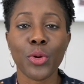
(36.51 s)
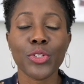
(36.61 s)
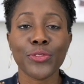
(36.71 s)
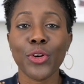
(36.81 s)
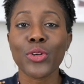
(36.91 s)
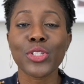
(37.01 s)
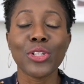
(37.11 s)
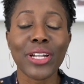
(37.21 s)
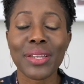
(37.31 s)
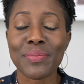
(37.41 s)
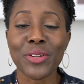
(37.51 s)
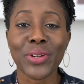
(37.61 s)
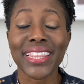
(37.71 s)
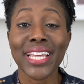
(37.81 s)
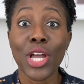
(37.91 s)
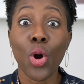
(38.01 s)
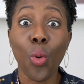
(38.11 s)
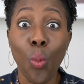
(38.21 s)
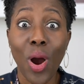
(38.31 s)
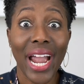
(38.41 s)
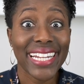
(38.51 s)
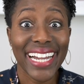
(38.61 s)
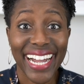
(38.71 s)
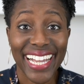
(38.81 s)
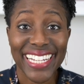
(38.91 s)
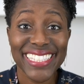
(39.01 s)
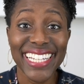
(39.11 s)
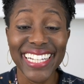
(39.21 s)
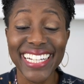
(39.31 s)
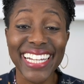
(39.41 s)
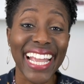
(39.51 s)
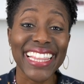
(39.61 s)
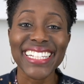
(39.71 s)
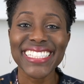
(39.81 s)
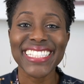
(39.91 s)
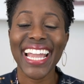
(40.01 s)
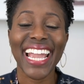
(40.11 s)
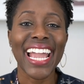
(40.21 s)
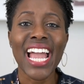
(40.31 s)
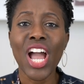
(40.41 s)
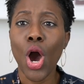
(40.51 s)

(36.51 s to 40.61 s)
Most folks look at me with wide eyes and they'll say,